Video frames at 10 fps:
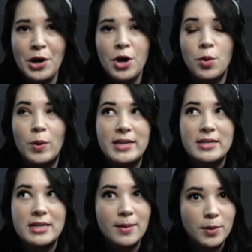when
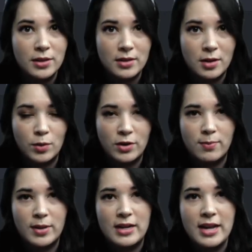typically there would have
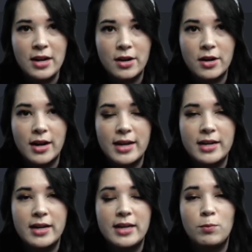been an error.
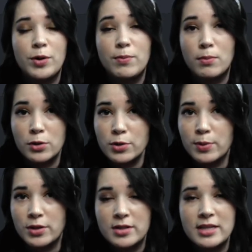And with
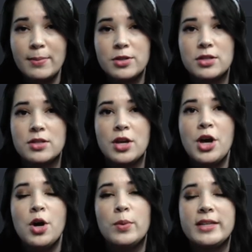multiple exceptions,
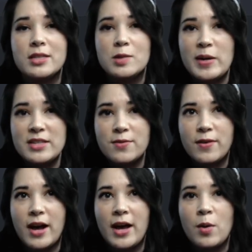we can
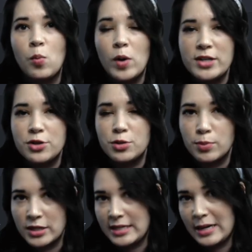specify what to
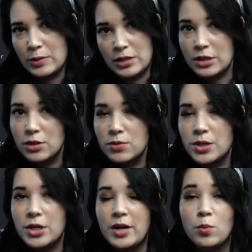print out to the
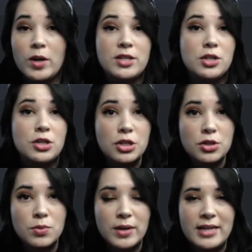user and what to
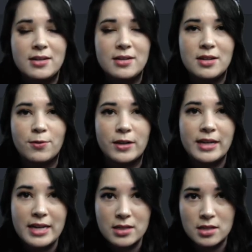do in different
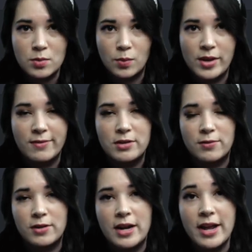cases when we have
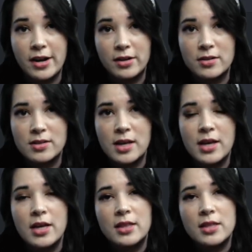different errors.
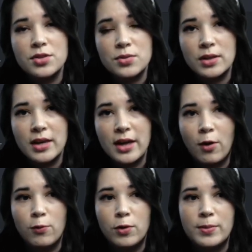This is really
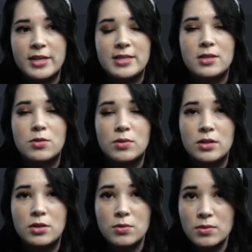helpful because you
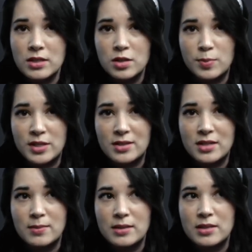can use these print statements